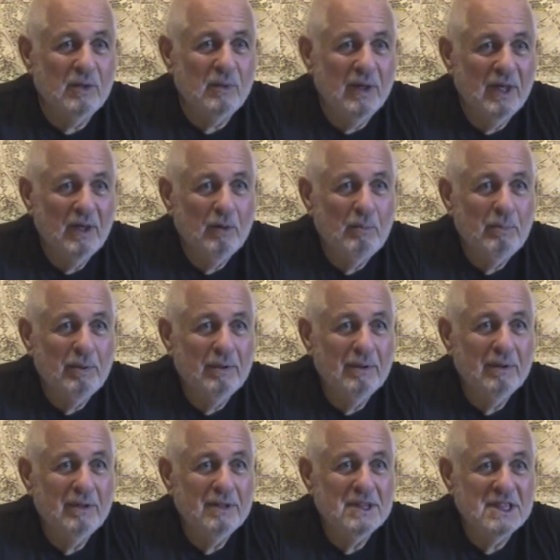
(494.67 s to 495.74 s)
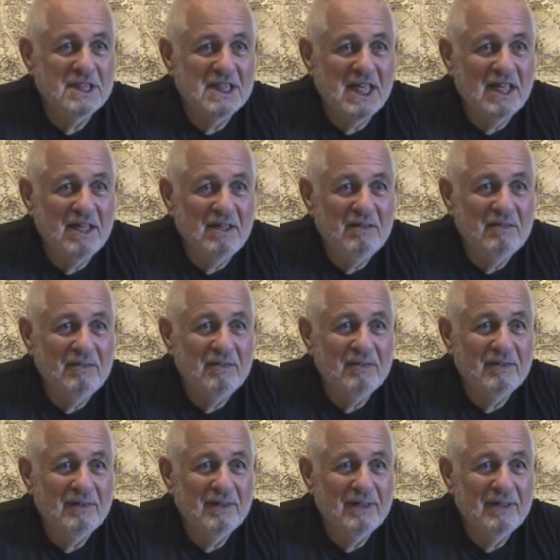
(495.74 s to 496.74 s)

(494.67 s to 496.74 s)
to help save